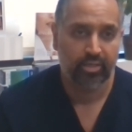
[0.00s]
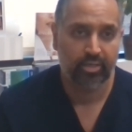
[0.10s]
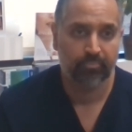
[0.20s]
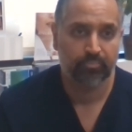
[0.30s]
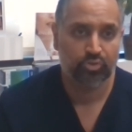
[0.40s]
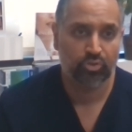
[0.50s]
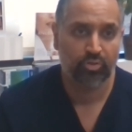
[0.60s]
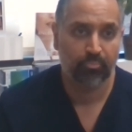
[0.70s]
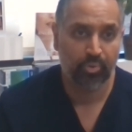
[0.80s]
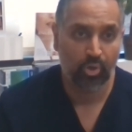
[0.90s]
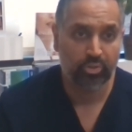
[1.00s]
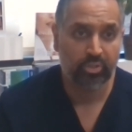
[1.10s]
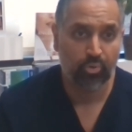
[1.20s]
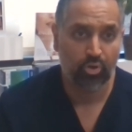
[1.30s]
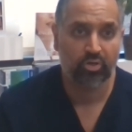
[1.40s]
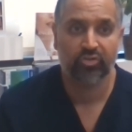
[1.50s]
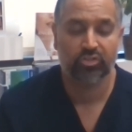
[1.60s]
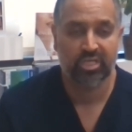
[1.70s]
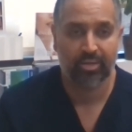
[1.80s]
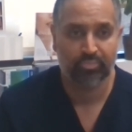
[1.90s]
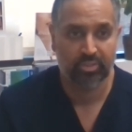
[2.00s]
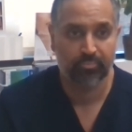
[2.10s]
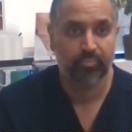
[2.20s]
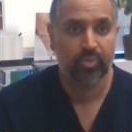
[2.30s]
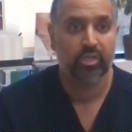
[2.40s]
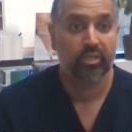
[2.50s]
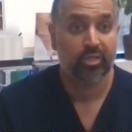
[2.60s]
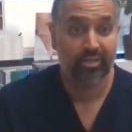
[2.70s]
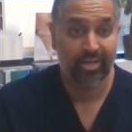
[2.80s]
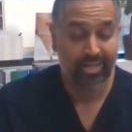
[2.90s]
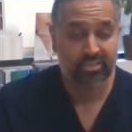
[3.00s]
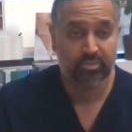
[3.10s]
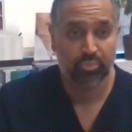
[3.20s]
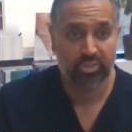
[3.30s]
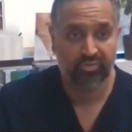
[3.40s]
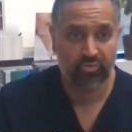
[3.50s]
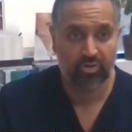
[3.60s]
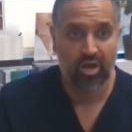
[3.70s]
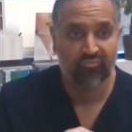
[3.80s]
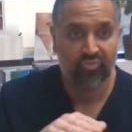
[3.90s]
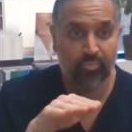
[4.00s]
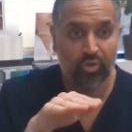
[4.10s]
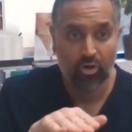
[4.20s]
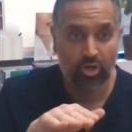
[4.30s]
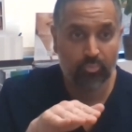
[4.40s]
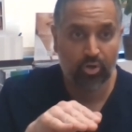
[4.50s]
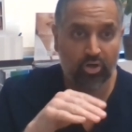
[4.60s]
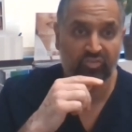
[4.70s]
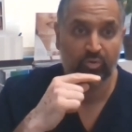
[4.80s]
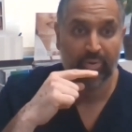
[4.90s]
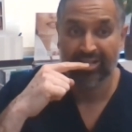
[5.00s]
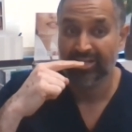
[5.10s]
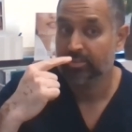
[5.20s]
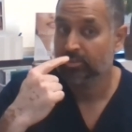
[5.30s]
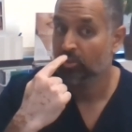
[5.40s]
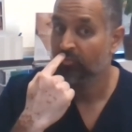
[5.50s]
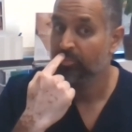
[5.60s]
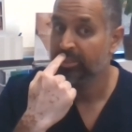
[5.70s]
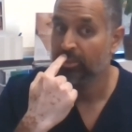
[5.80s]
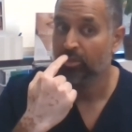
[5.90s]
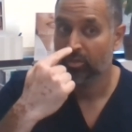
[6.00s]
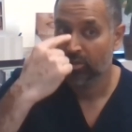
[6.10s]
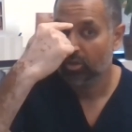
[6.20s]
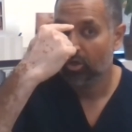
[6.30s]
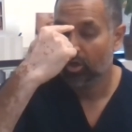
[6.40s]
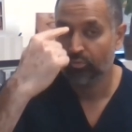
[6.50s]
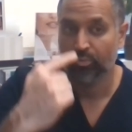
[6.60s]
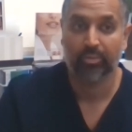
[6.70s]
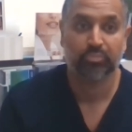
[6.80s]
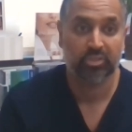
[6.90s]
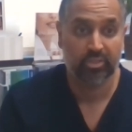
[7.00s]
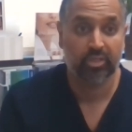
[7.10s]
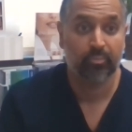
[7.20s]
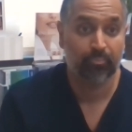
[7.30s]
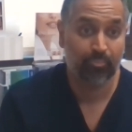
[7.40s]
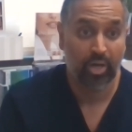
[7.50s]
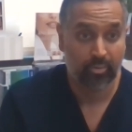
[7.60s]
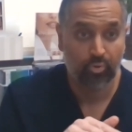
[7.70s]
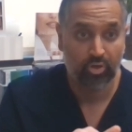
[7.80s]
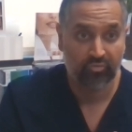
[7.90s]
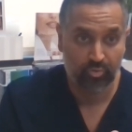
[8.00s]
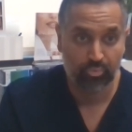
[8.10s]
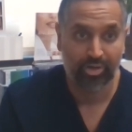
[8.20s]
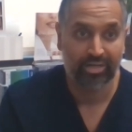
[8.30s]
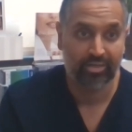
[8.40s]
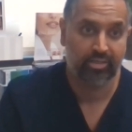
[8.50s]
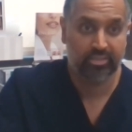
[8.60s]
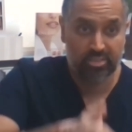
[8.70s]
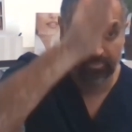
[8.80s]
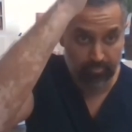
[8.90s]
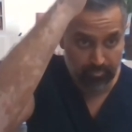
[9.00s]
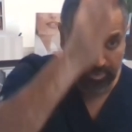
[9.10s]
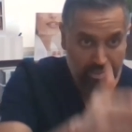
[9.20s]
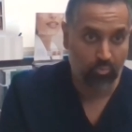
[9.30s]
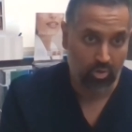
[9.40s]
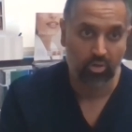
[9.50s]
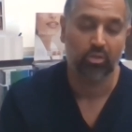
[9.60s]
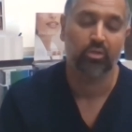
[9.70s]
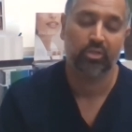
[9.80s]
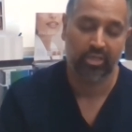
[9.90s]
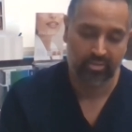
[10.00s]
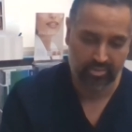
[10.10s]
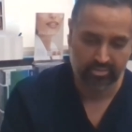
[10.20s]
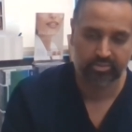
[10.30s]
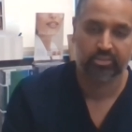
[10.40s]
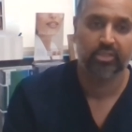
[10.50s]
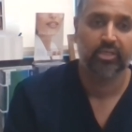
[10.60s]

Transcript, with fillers: Um, so the bony part of your septum connects, believe it or not, from the hard part of your palate, so from here all the way up to the bottom part of your brain. It's a big wall like this.